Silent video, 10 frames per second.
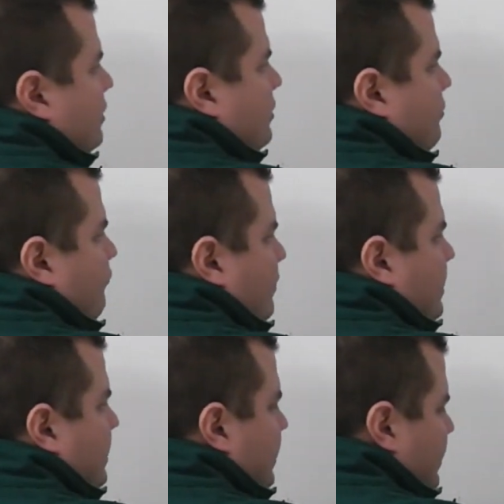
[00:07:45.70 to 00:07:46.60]

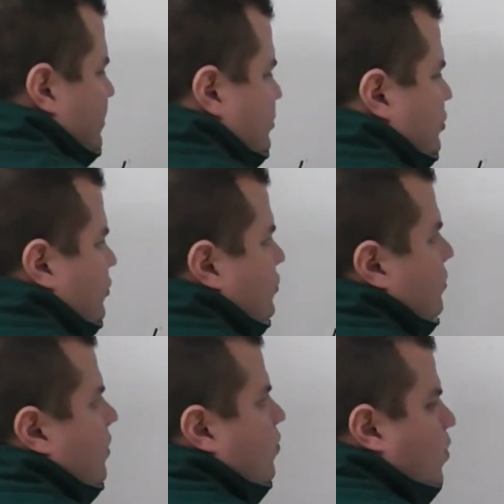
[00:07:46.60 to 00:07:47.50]
3, 2,
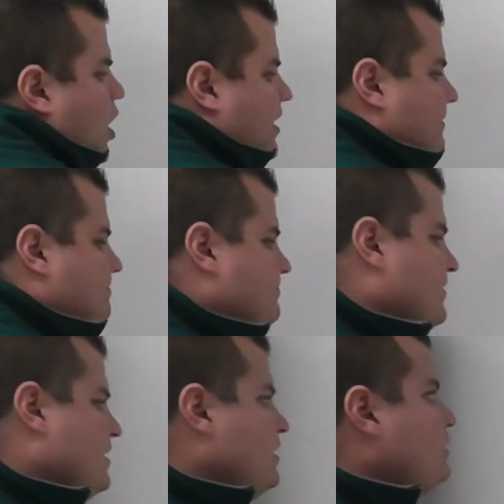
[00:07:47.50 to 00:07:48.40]
1.
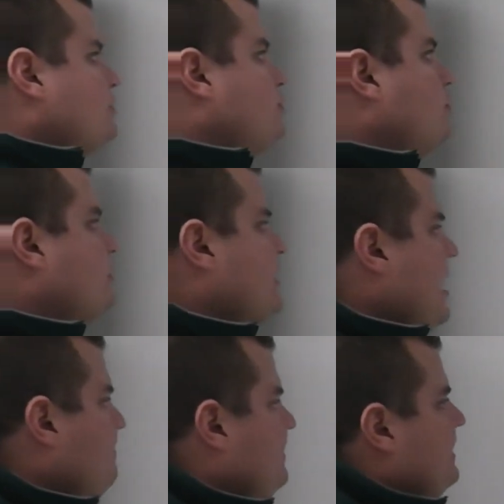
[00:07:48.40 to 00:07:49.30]
So with
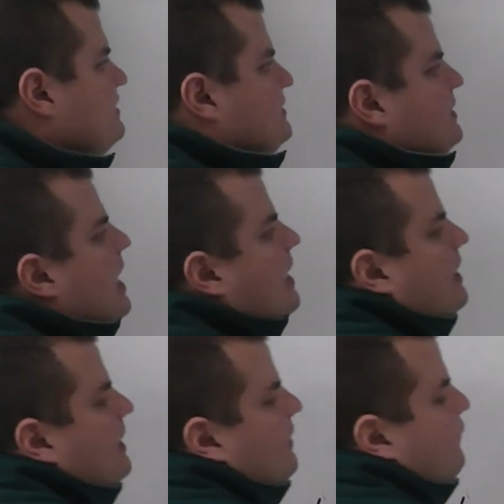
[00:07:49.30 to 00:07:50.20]
that being
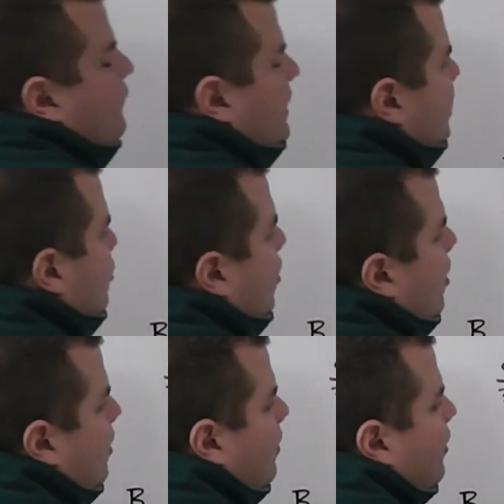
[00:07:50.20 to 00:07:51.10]
said, if we
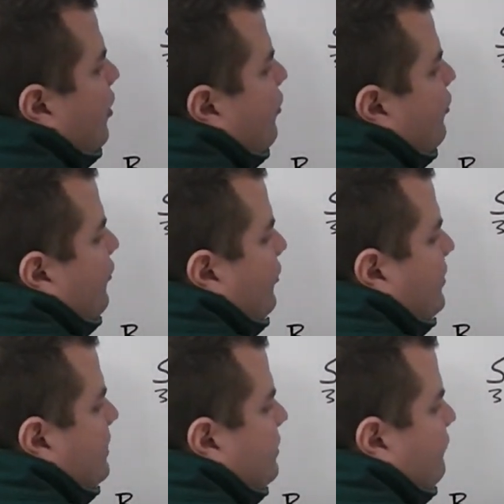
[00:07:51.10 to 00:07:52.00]
call
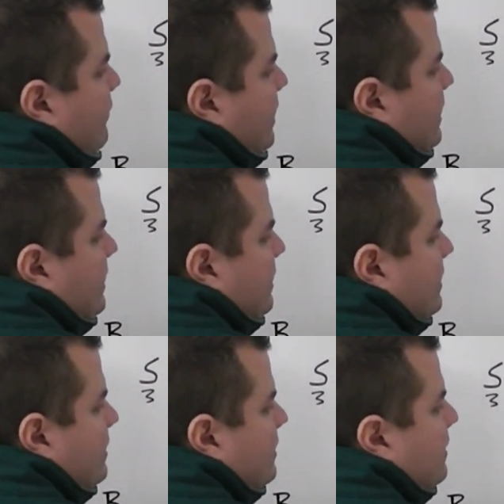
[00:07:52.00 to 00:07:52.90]
33,
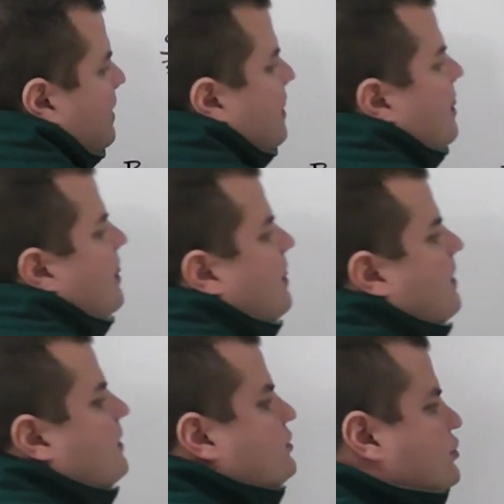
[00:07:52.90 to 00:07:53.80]

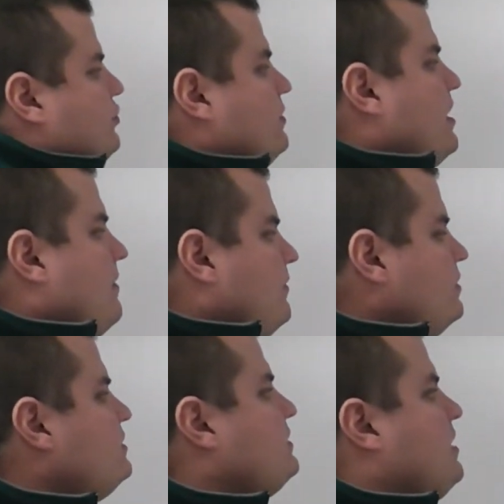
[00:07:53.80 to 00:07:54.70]
2
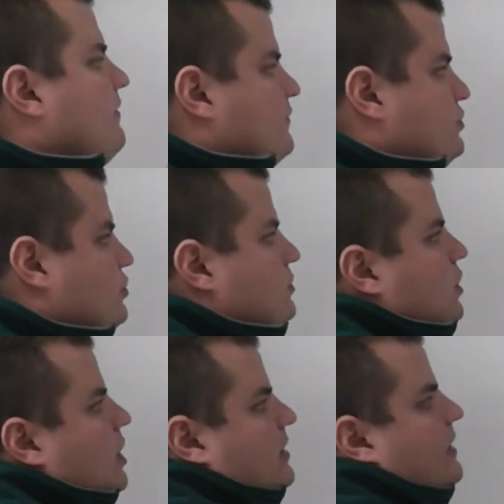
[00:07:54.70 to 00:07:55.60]
numbers, cover 2
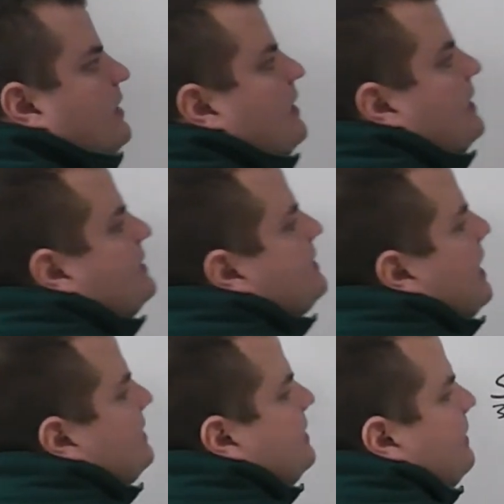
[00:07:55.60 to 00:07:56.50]
look. He's
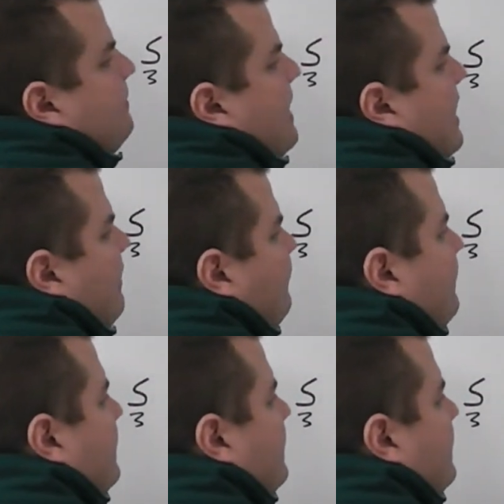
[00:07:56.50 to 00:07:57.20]
got deep half,